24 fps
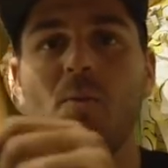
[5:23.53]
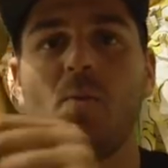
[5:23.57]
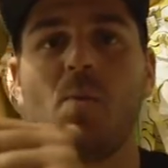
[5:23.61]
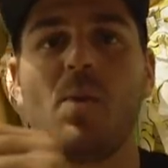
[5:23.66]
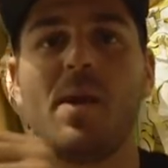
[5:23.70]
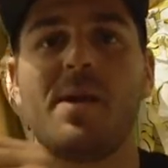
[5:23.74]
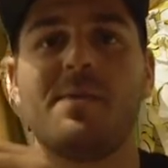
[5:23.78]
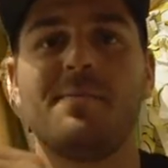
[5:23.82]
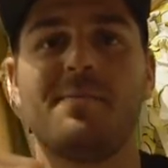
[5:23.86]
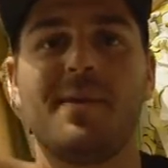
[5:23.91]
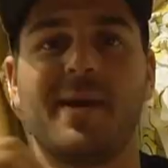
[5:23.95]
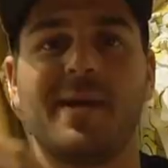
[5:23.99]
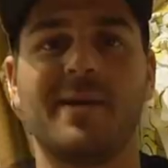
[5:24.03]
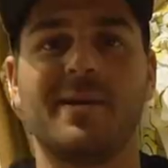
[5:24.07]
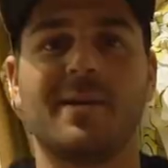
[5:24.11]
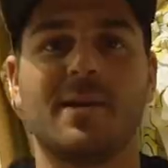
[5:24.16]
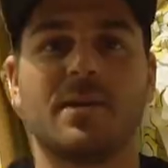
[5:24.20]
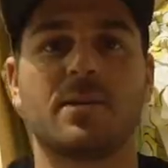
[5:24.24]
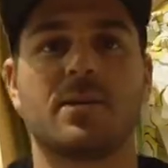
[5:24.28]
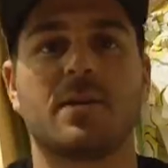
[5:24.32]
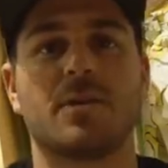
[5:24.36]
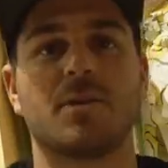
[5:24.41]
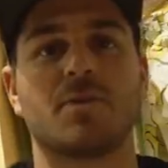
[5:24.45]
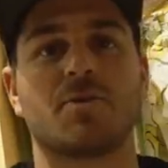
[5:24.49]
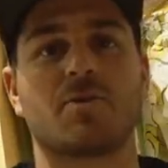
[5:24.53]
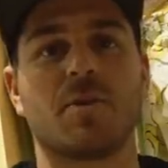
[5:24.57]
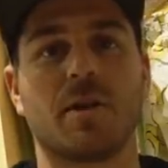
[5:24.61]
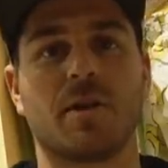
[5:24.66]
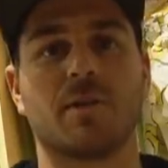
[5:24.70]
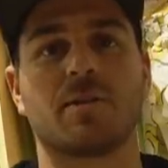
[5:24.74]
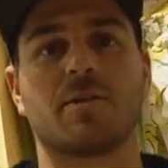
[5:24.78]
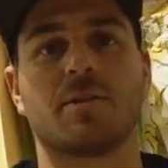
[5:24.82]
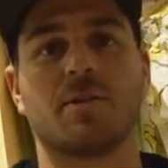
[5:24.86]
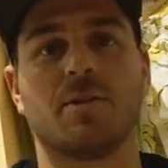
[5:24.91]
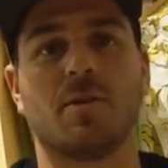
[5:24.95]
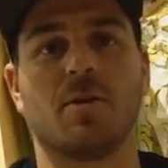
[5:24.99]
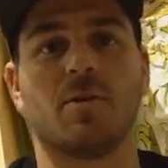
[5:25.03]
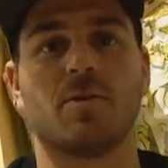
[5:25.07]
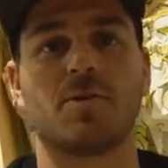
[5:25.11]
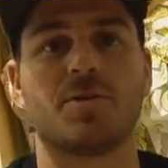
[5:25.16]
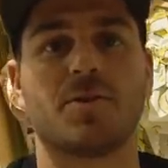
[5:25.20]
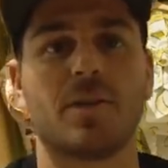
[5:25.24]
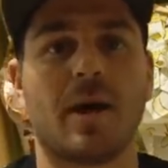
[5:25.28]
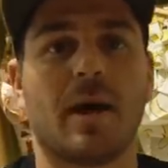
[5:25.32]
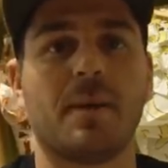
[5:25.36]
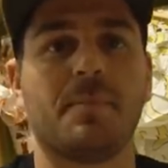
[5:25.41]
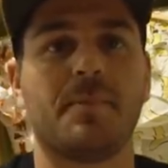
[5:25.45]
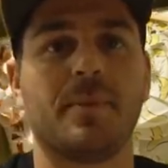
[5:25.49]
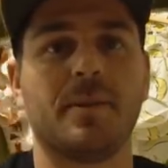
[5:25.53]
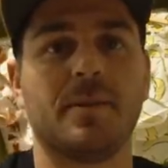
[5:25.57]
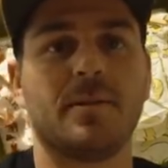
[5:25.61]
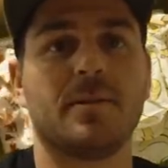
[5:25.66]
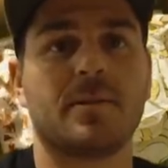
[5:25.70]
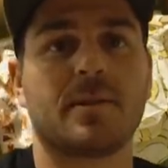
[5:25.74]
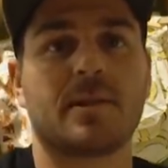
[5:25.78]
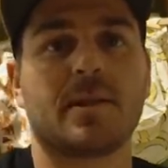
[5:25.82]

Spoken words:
When Bay doesn't trust your shopping